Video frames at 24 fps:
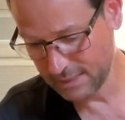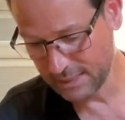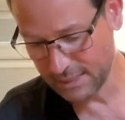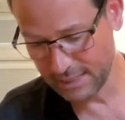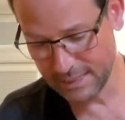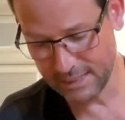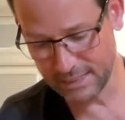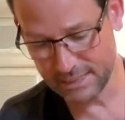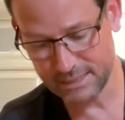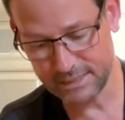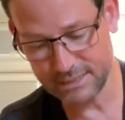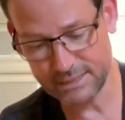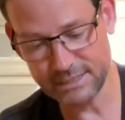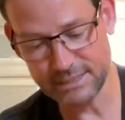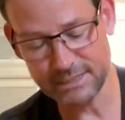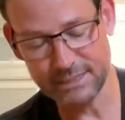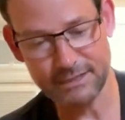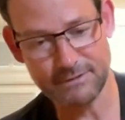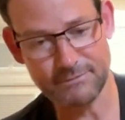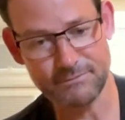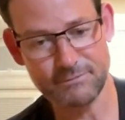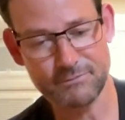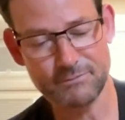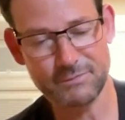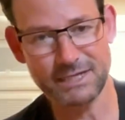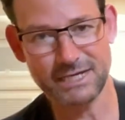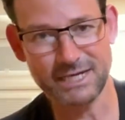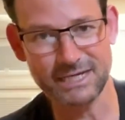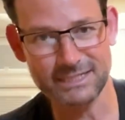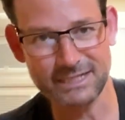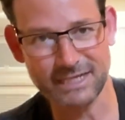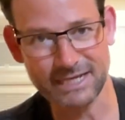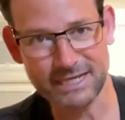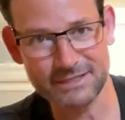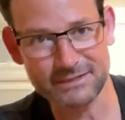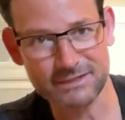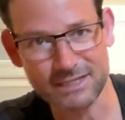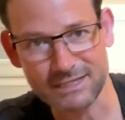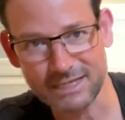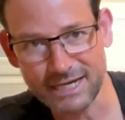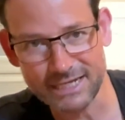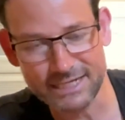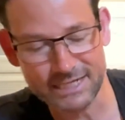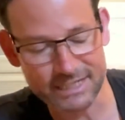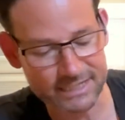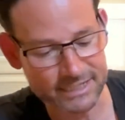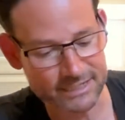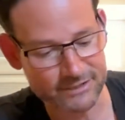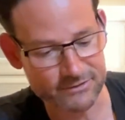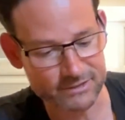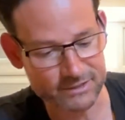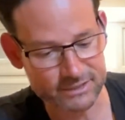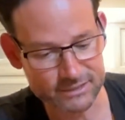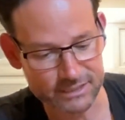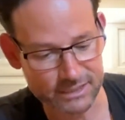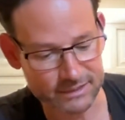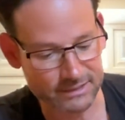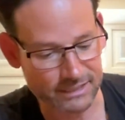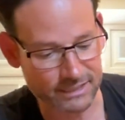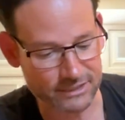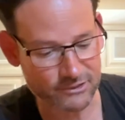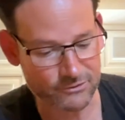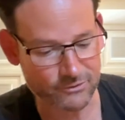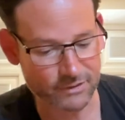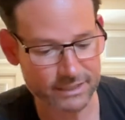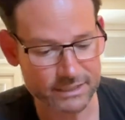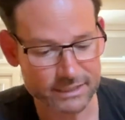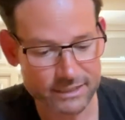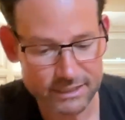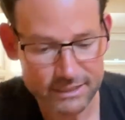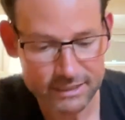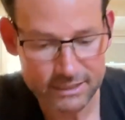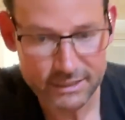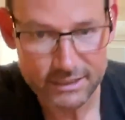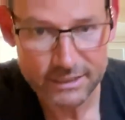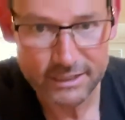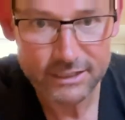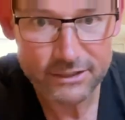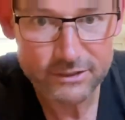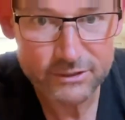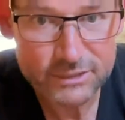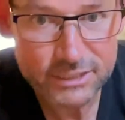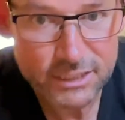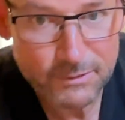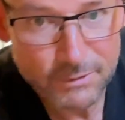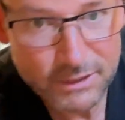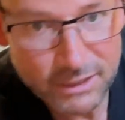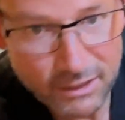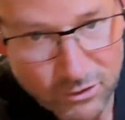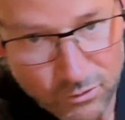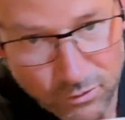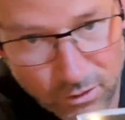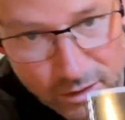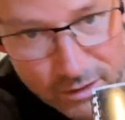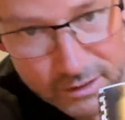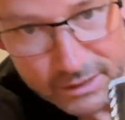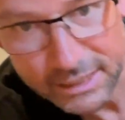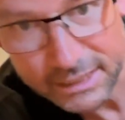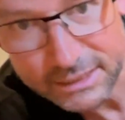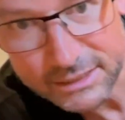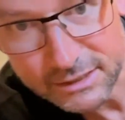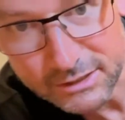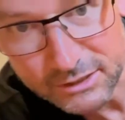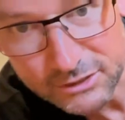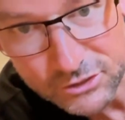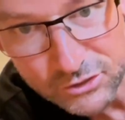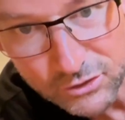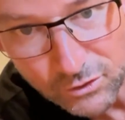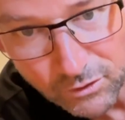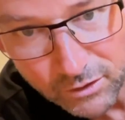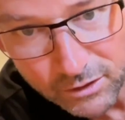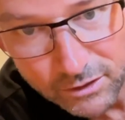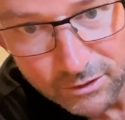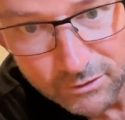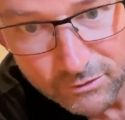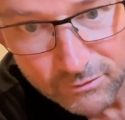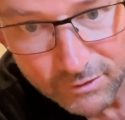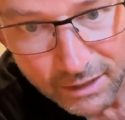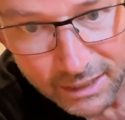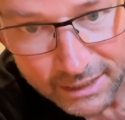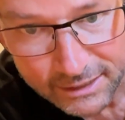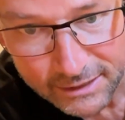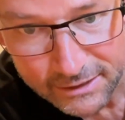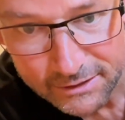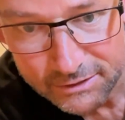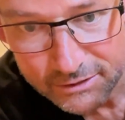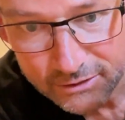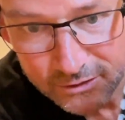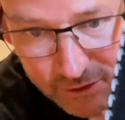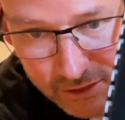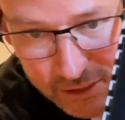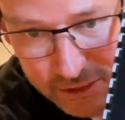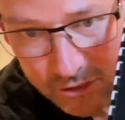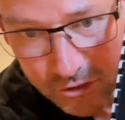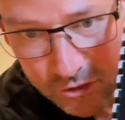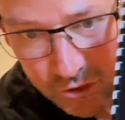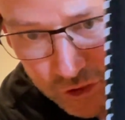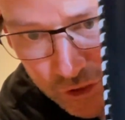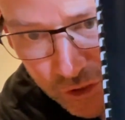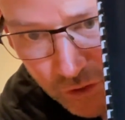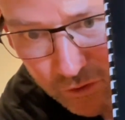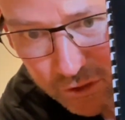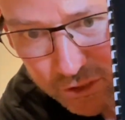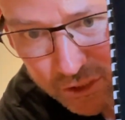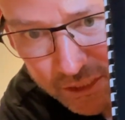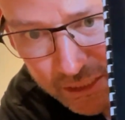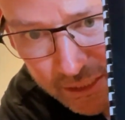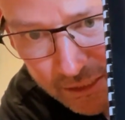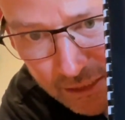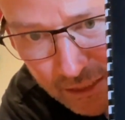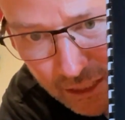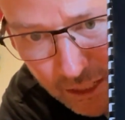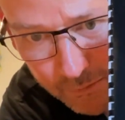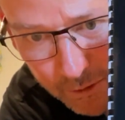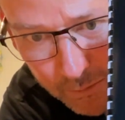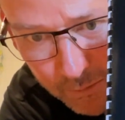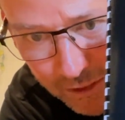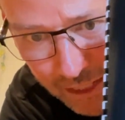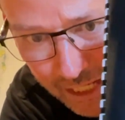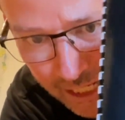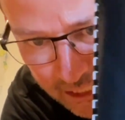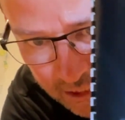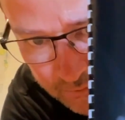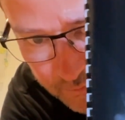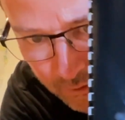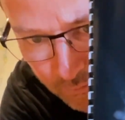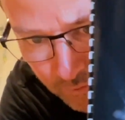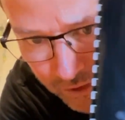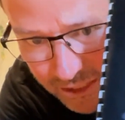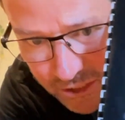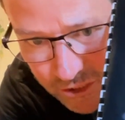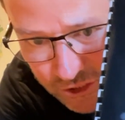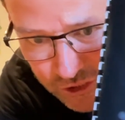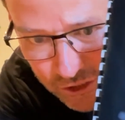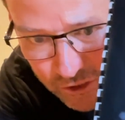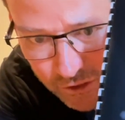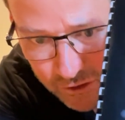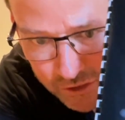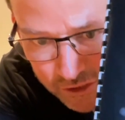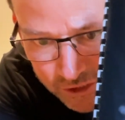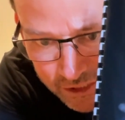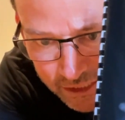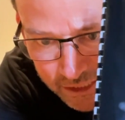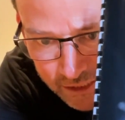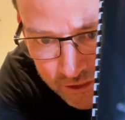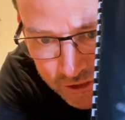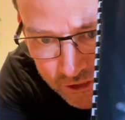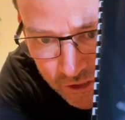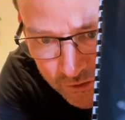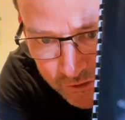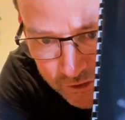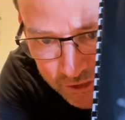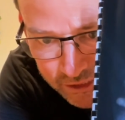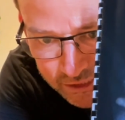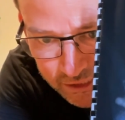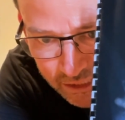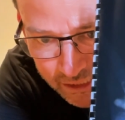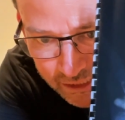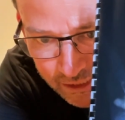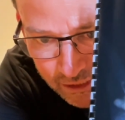and because the lighting here is not that great. Here are some of the qualities of the sword, right? So this is choji. A lot of people ask me, what is choji? Choji is like